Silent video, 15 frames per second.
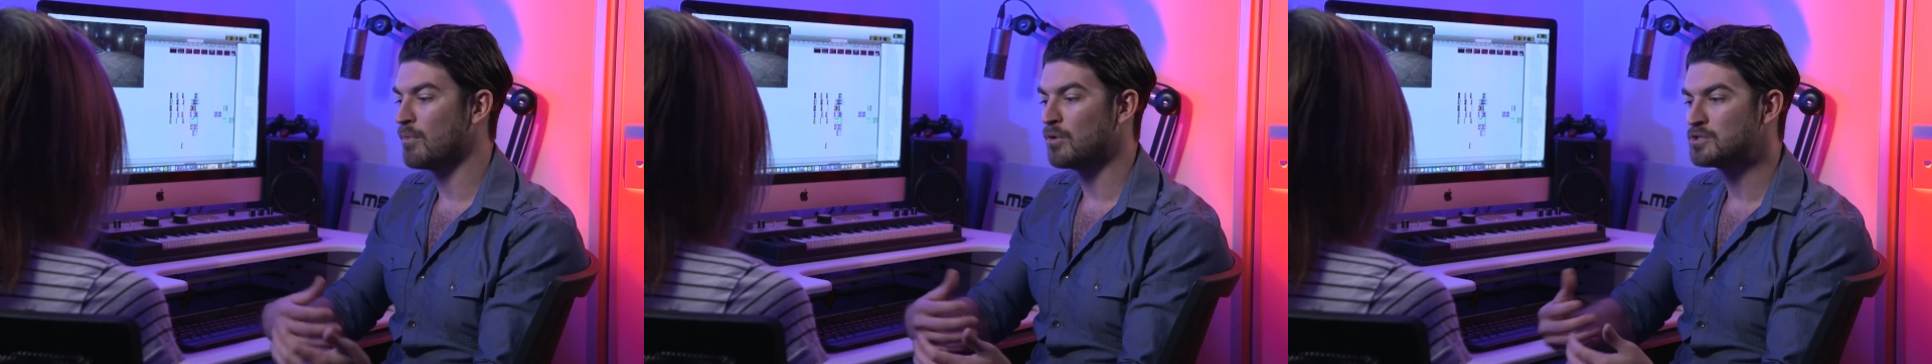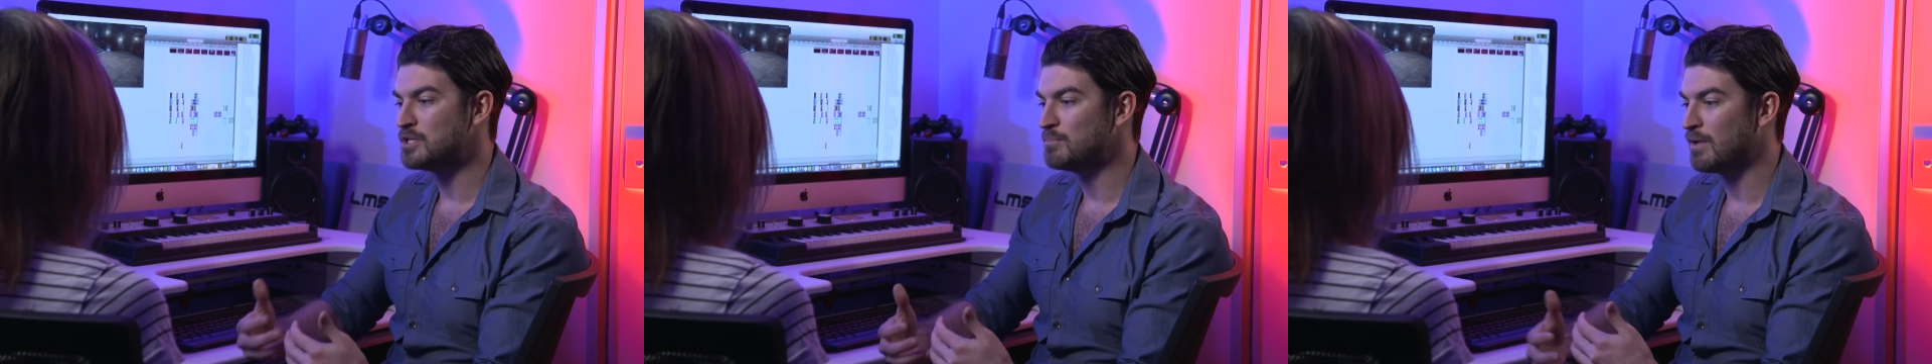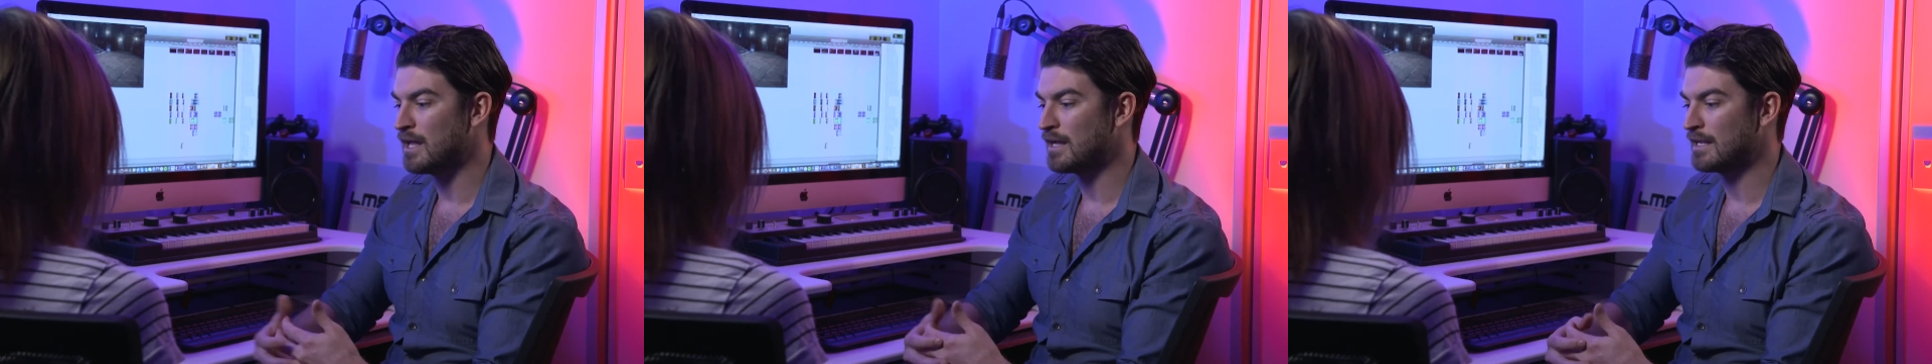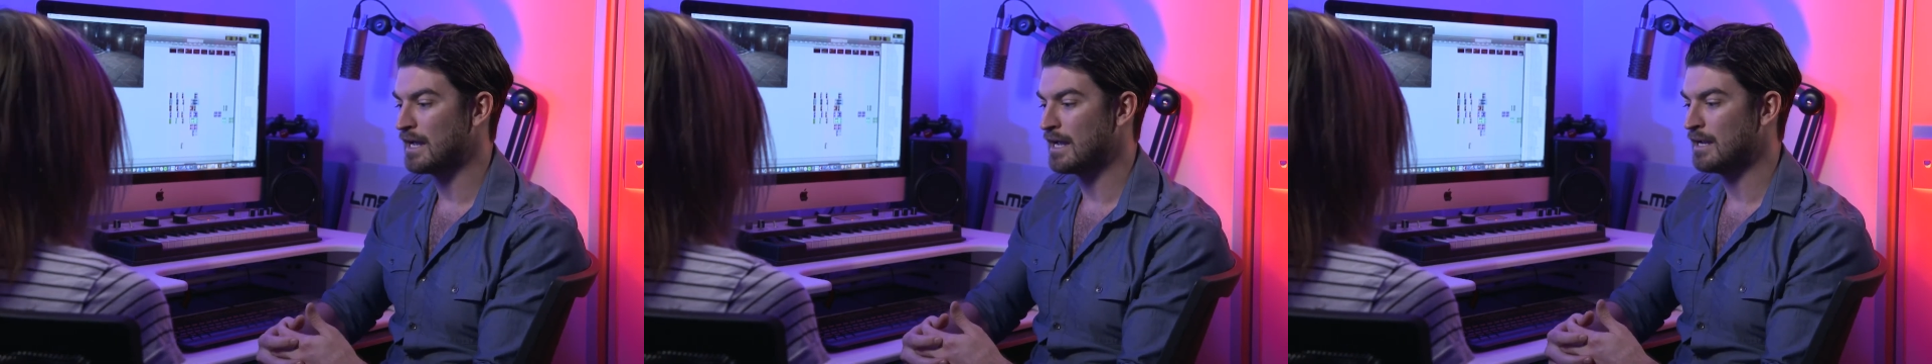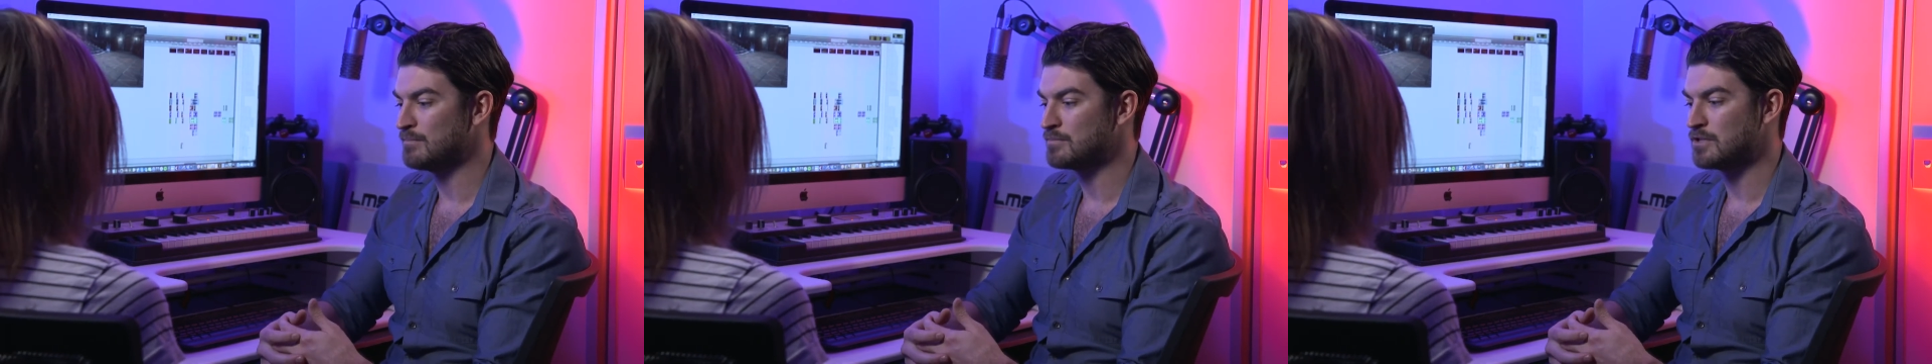multiplayer
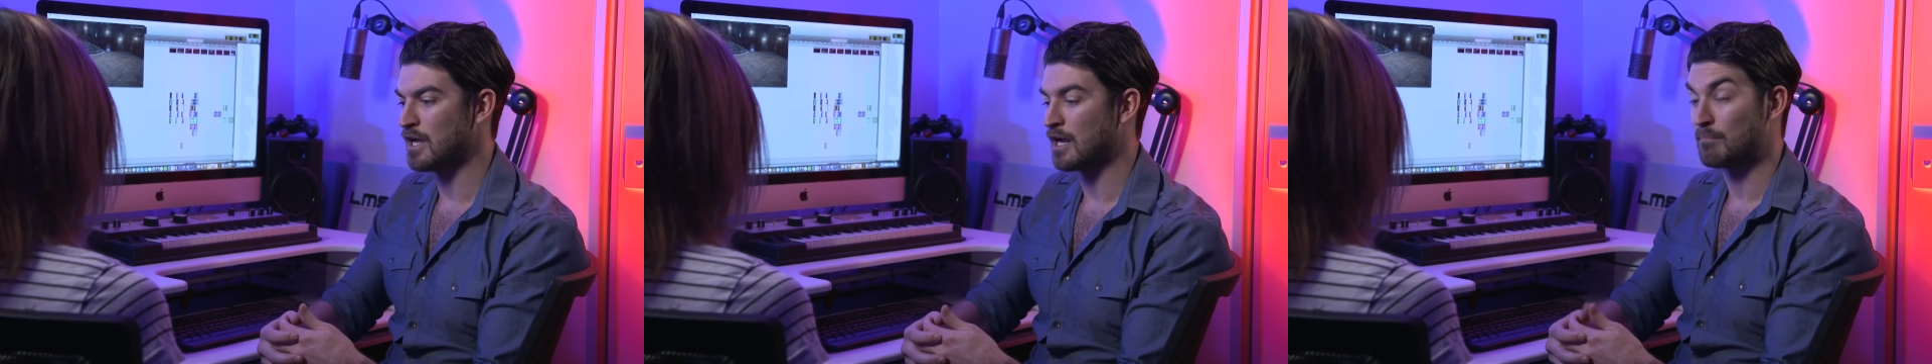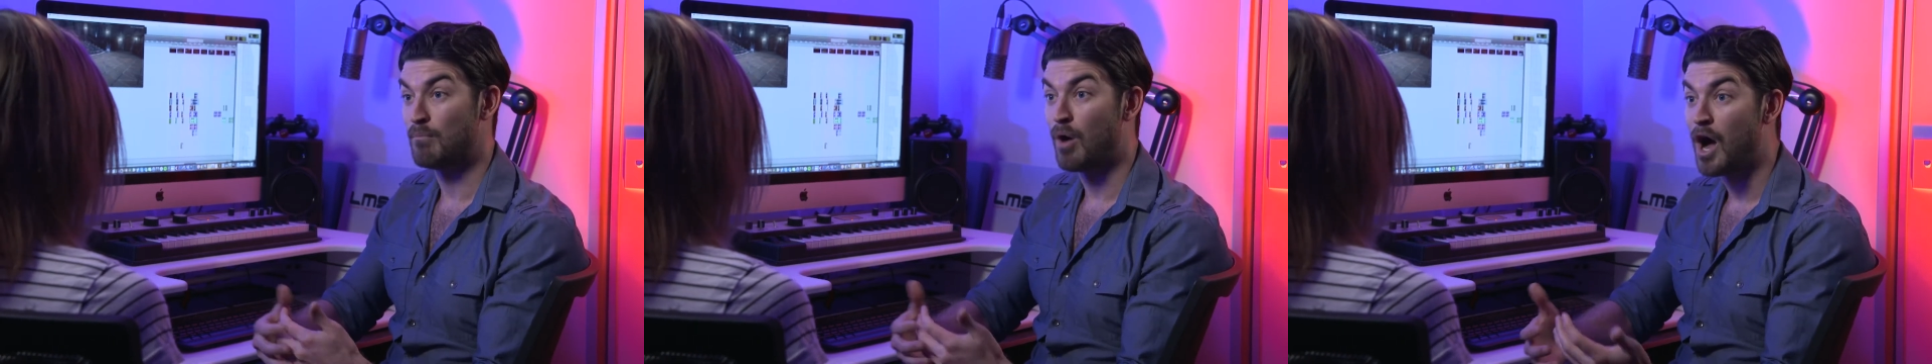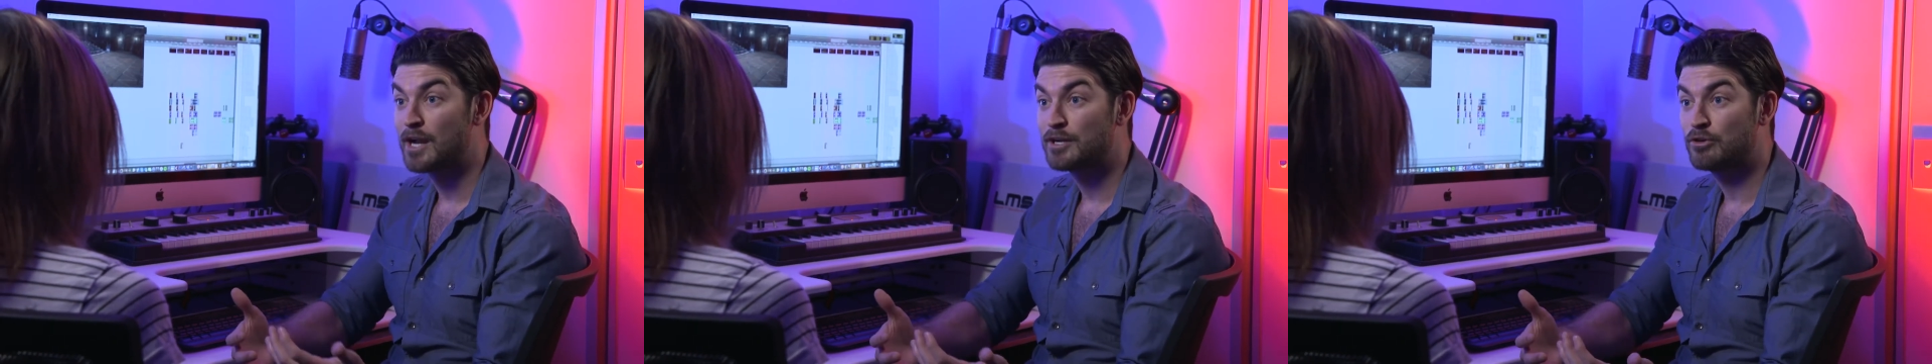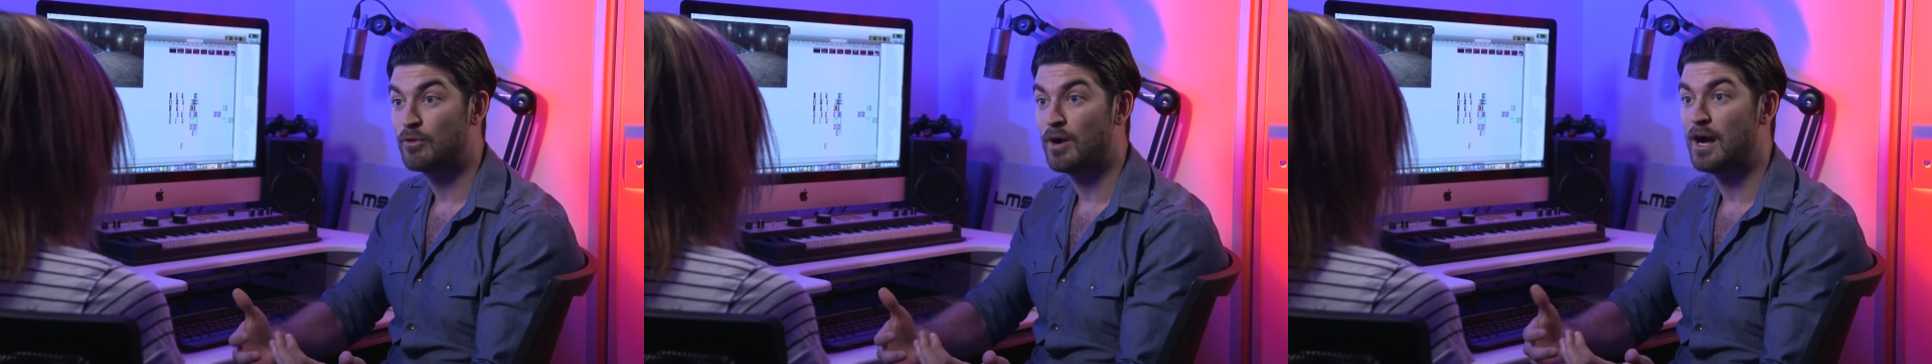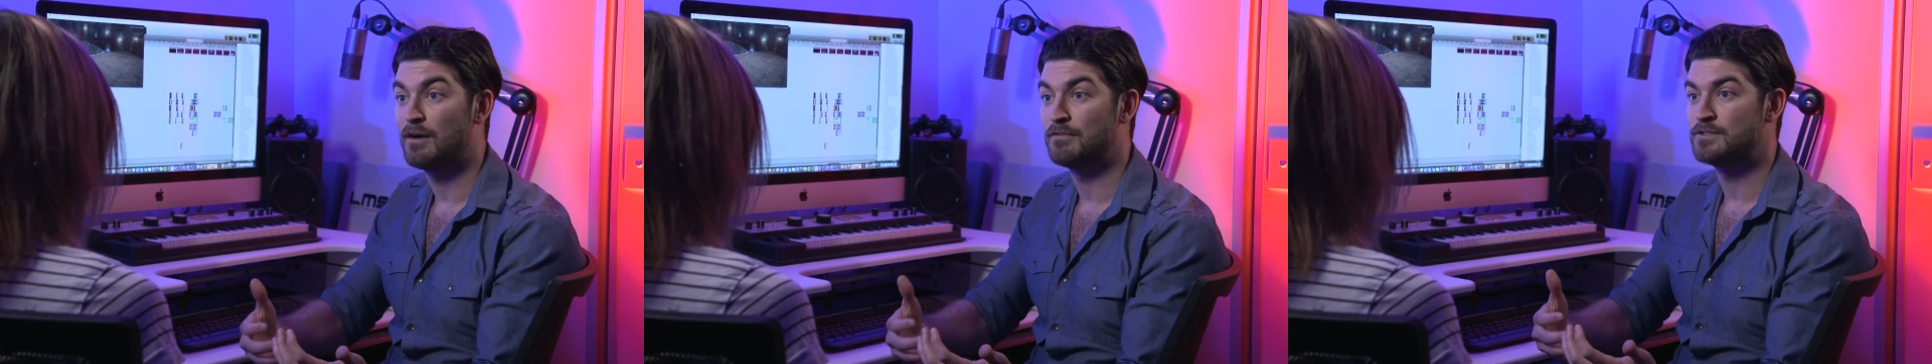games like
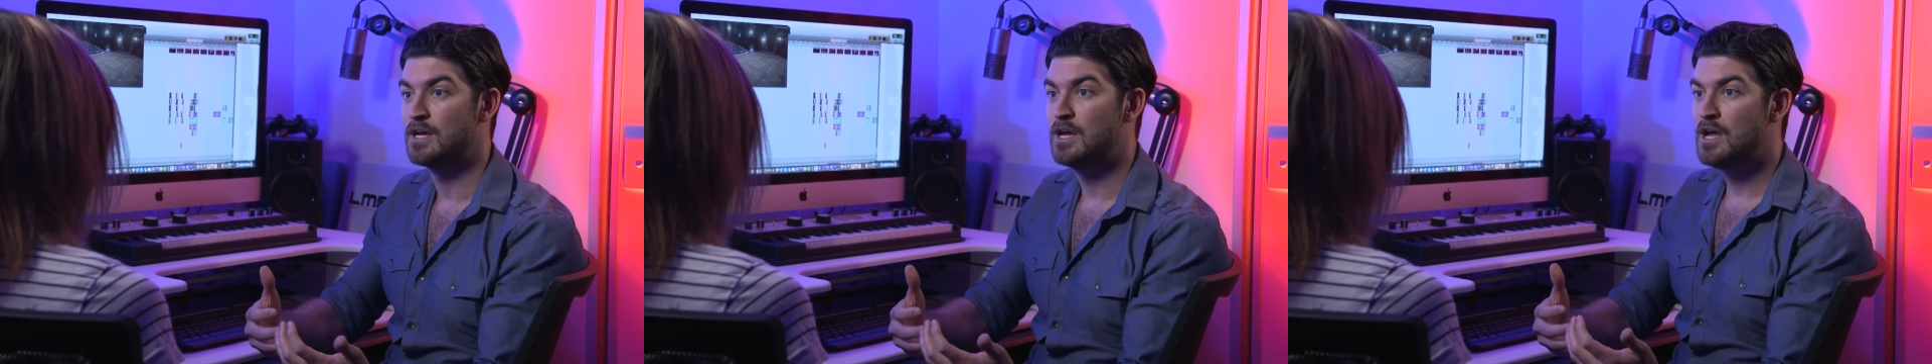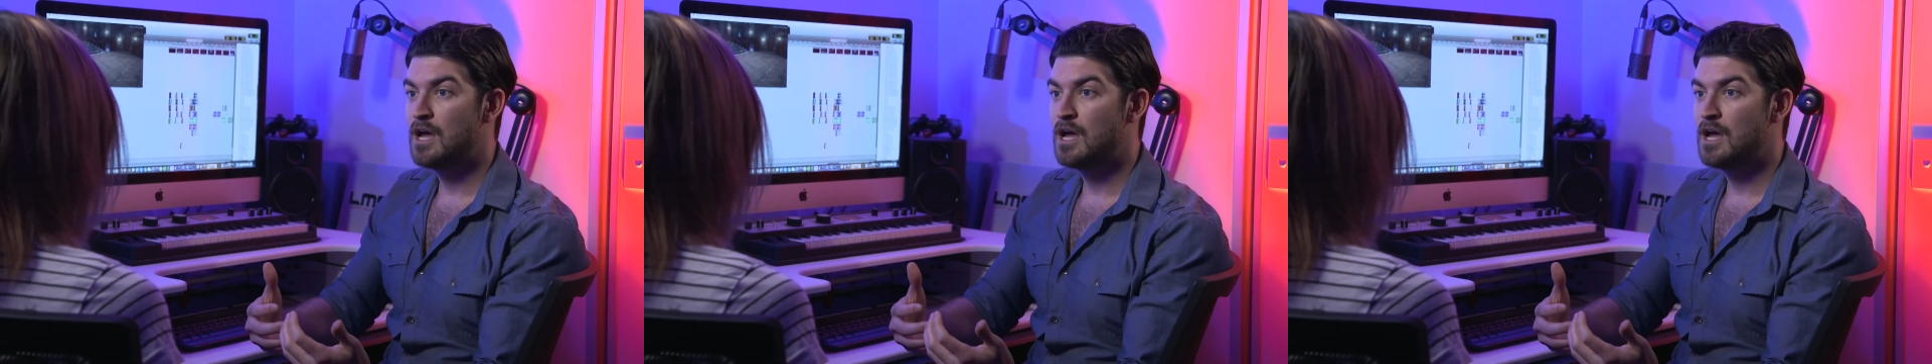Minecraft,